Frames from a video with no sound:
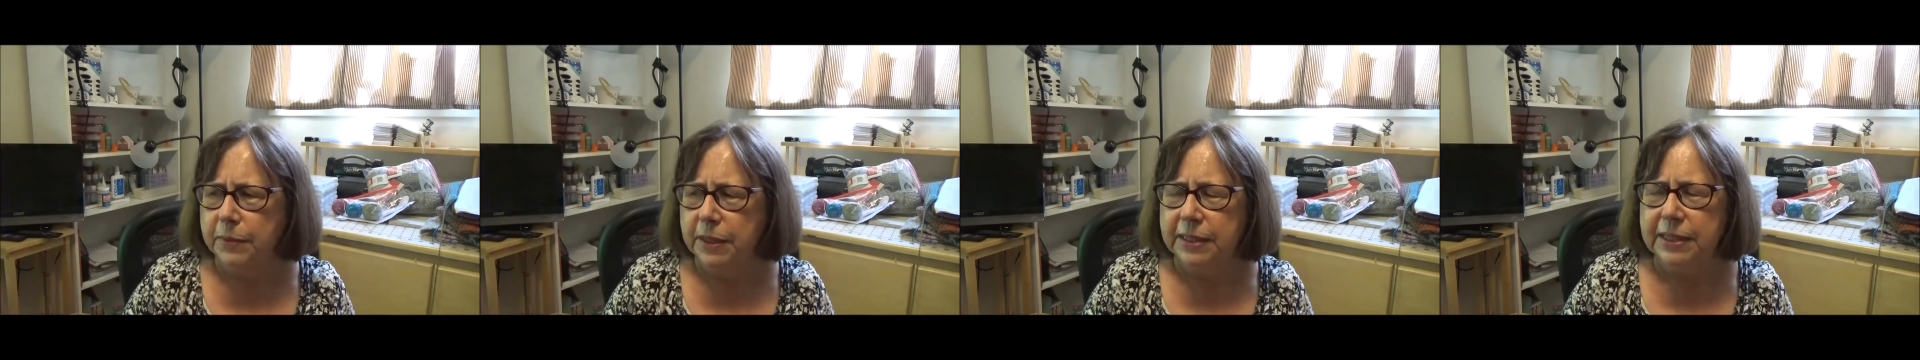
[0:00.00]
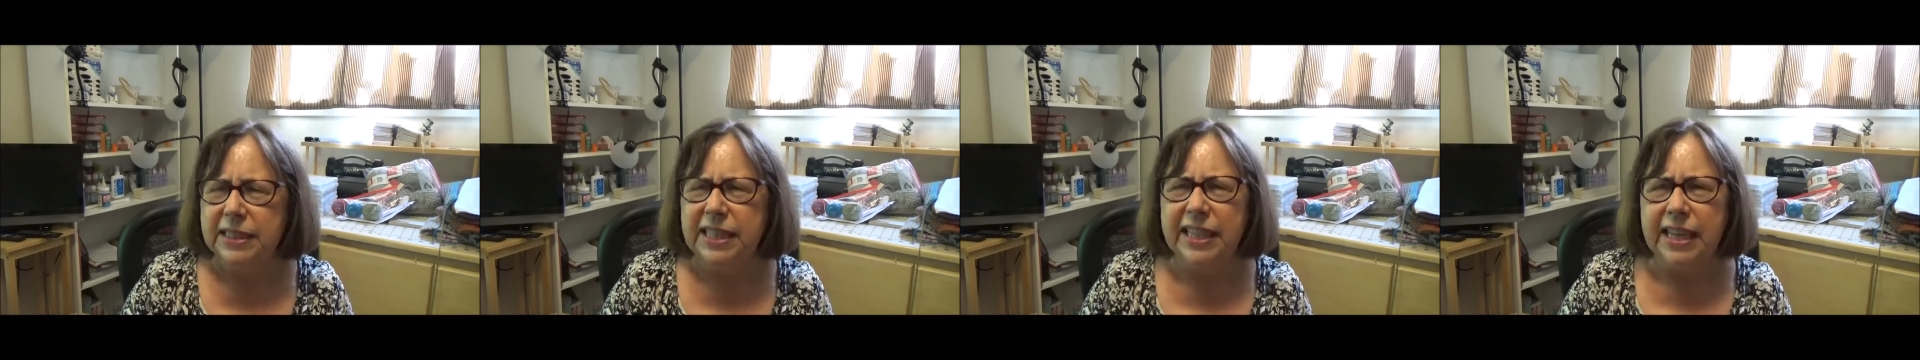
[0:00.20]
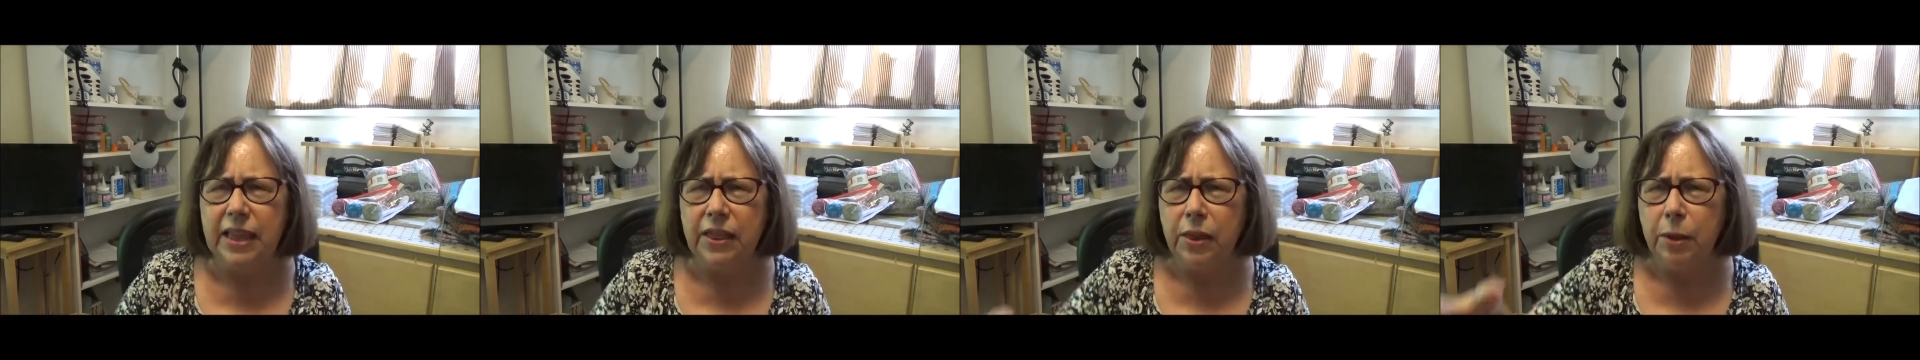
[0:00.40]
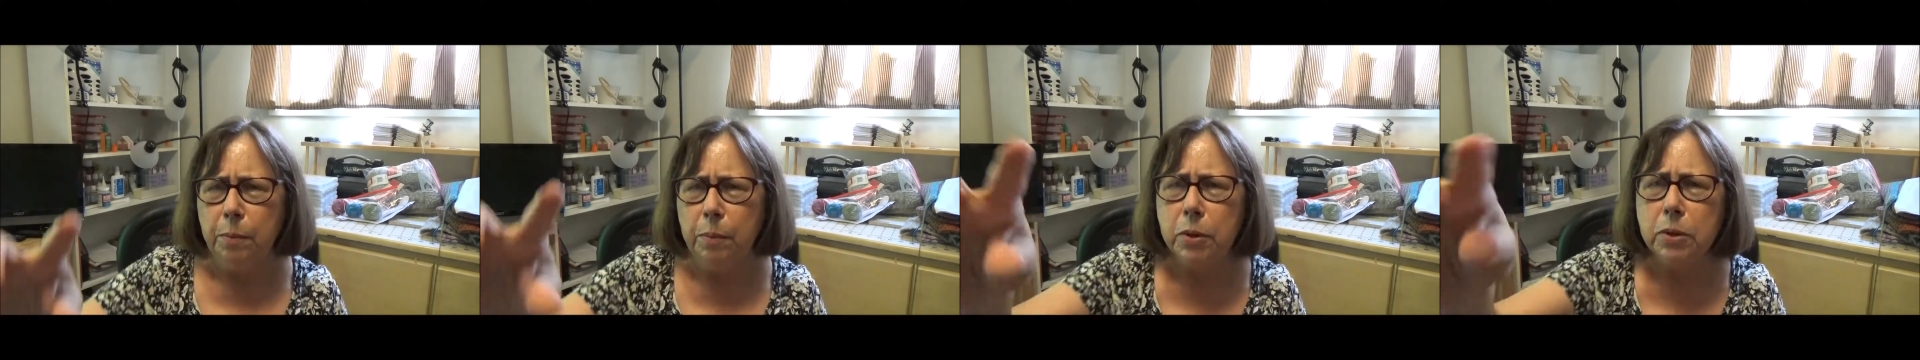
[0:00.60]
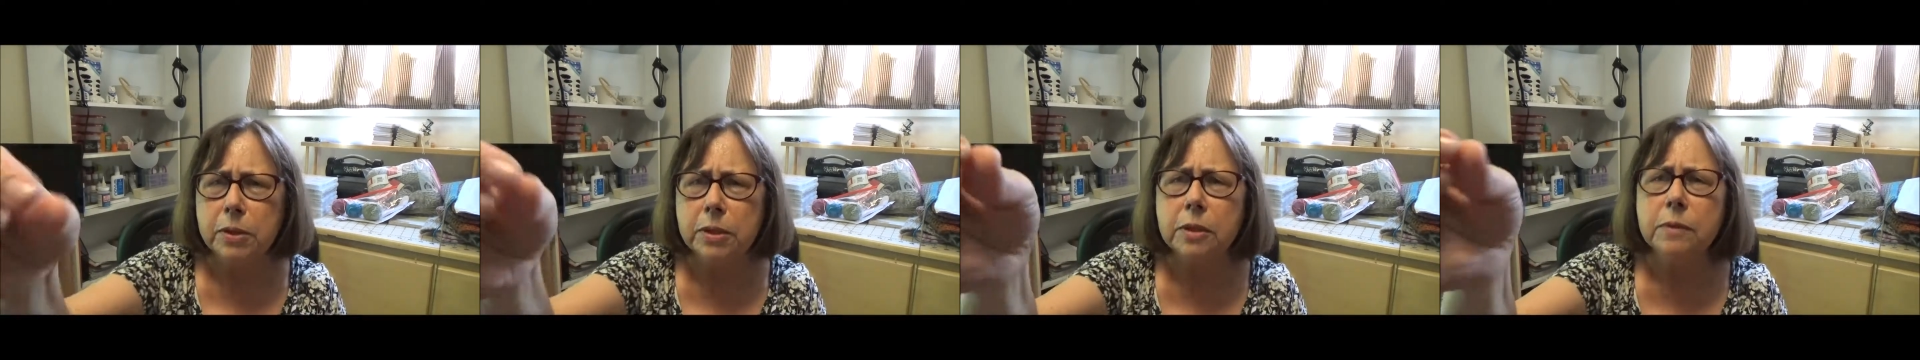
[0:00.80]
sticky
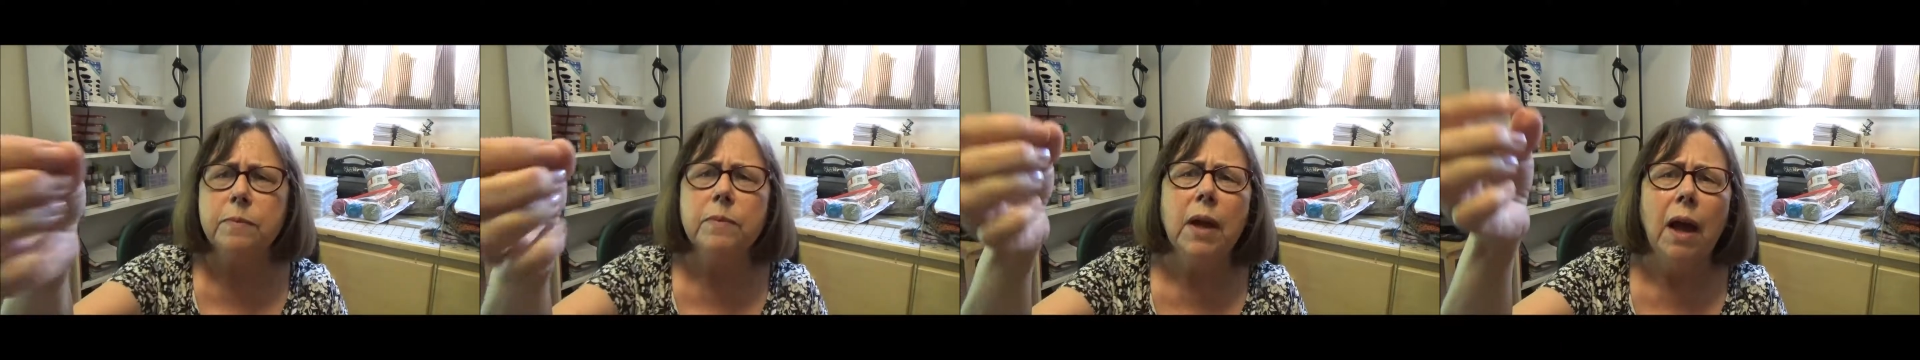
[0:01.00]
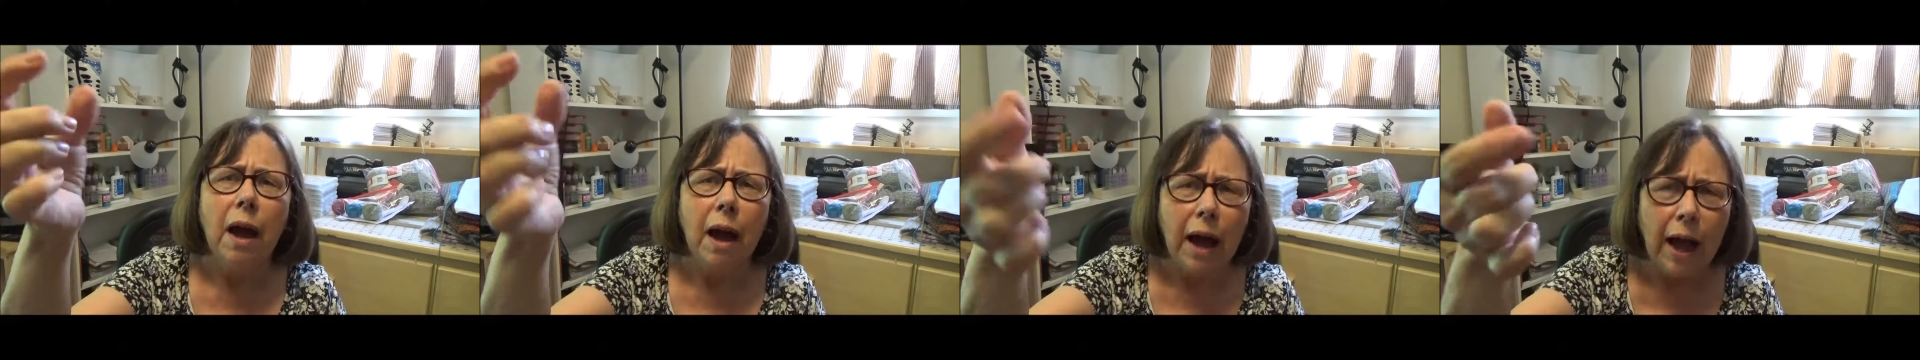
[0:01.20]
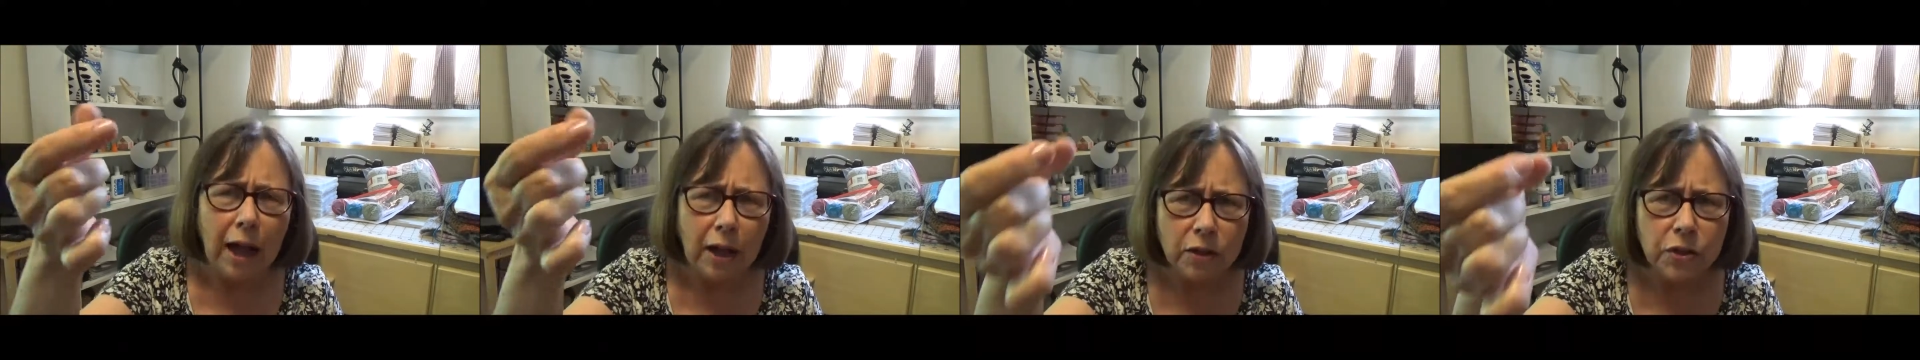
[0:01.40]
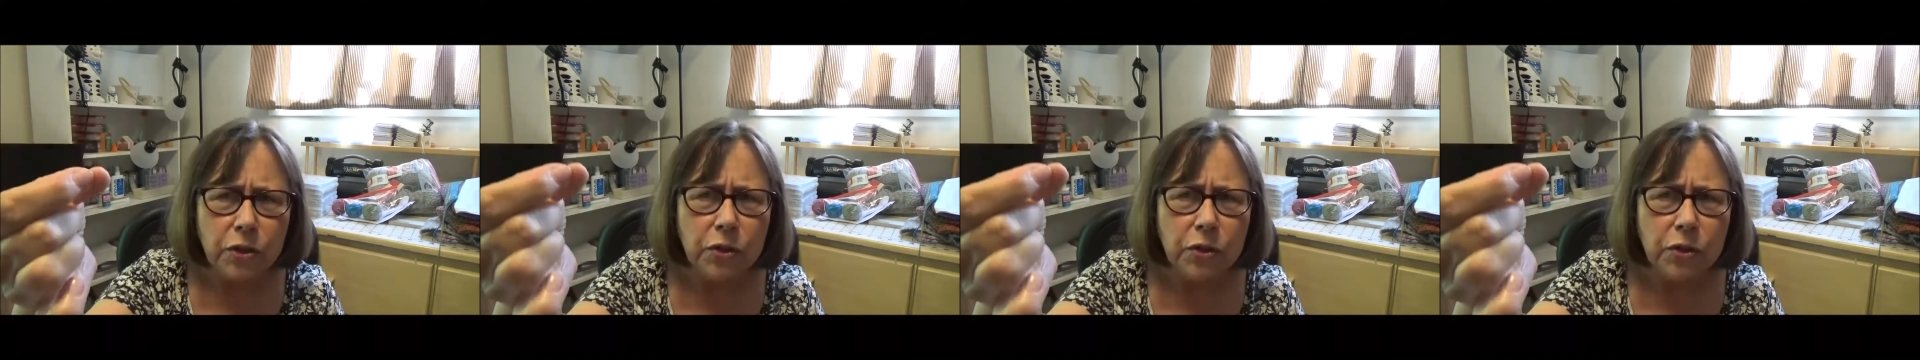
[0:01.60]
thimbles I'll